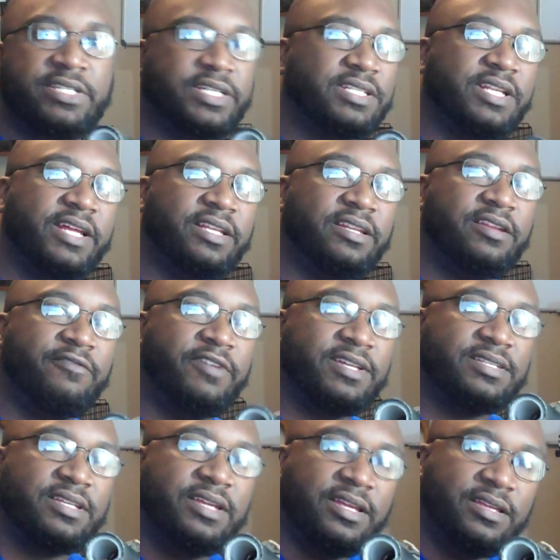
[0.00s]
just like the
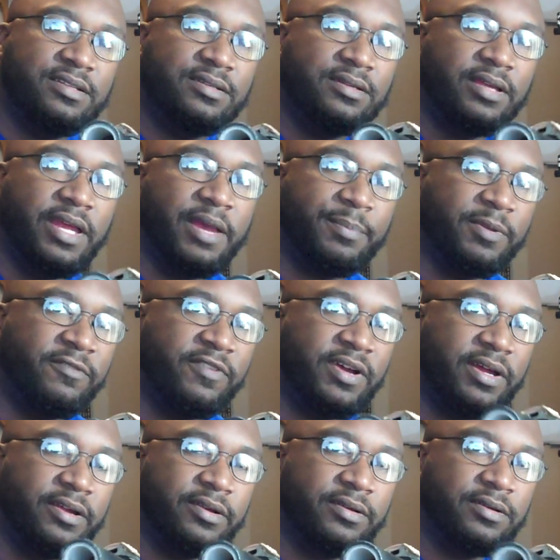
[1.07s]
Noveski
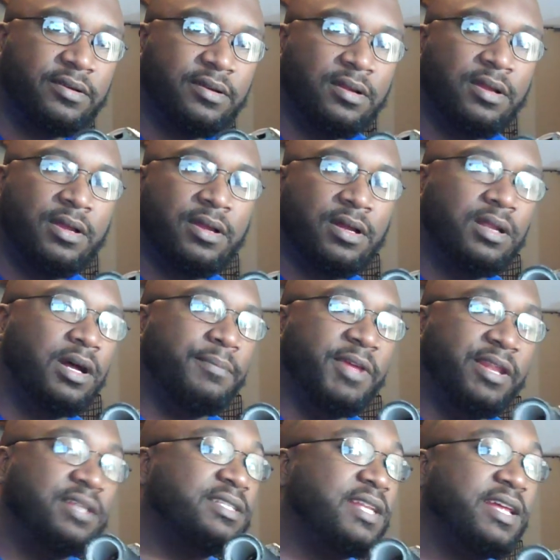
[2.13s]
amplifier. I
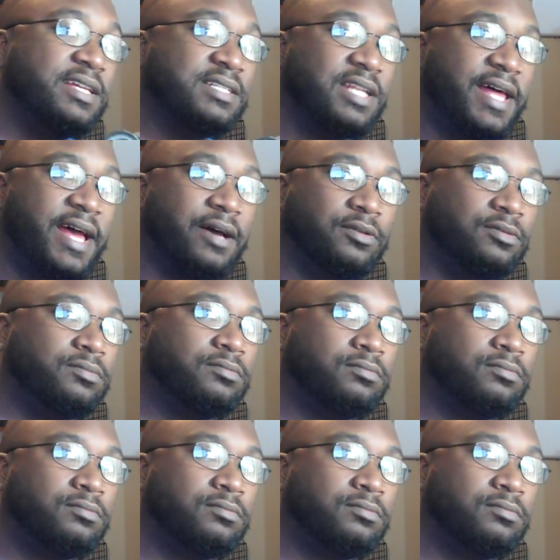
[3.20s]
mean, this thing is loud.